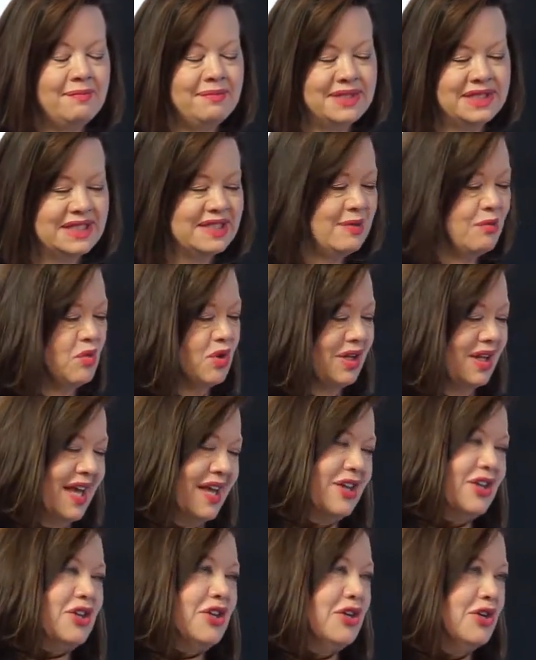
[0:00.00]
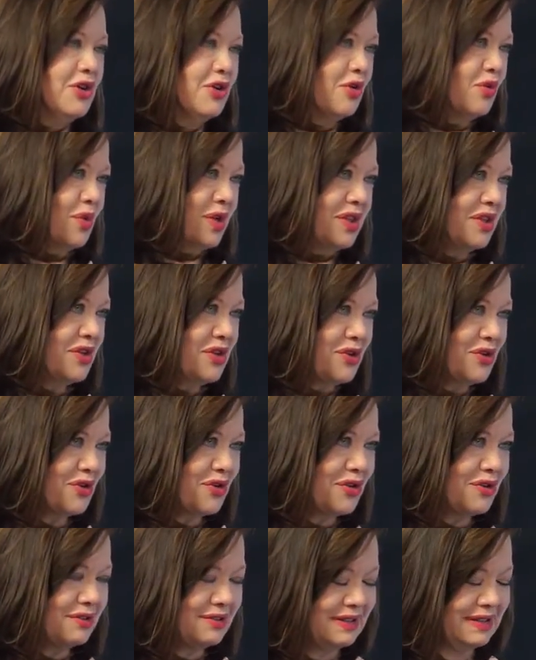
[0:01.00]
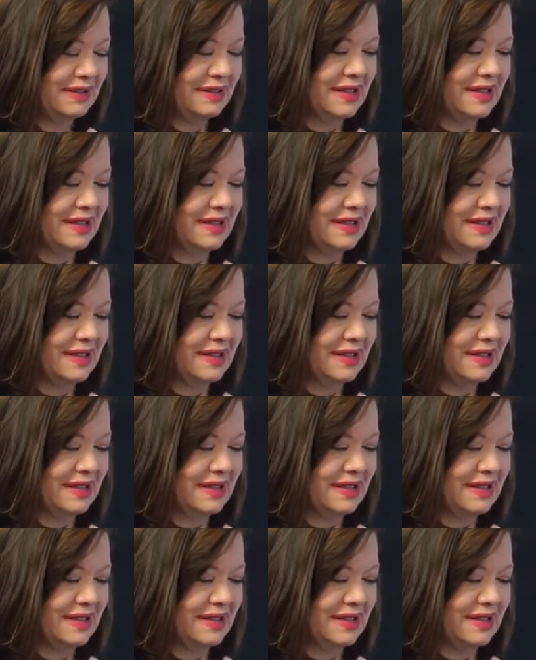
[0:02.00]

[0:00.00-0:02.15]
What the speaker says: someone like you with your